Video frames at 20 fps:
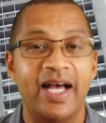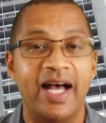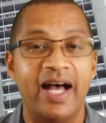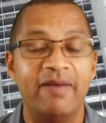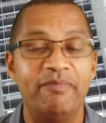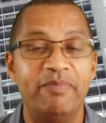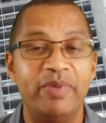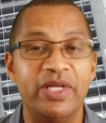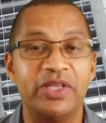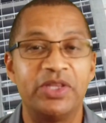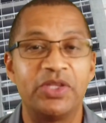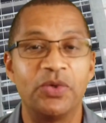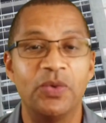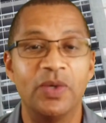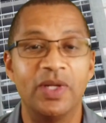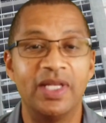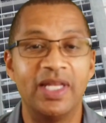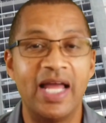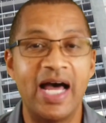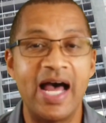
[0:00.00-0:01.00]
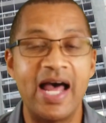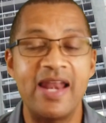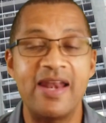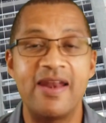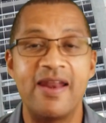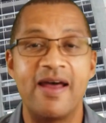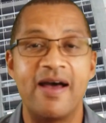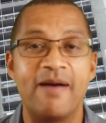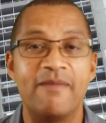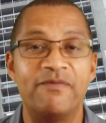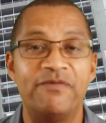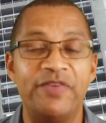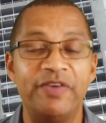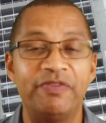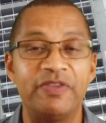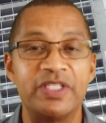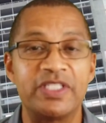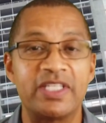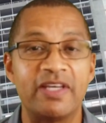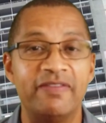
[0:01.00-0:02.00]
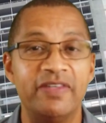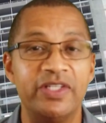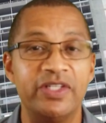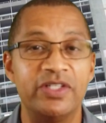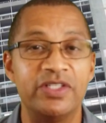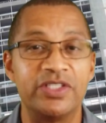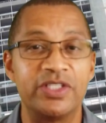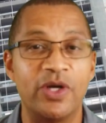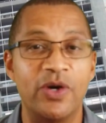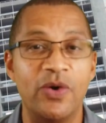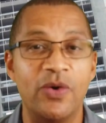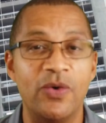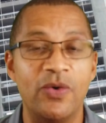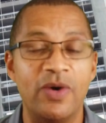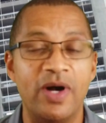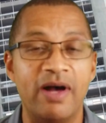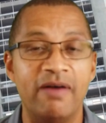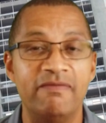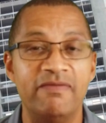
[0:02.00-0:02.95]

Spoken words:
I've been through a lot. 57 years old,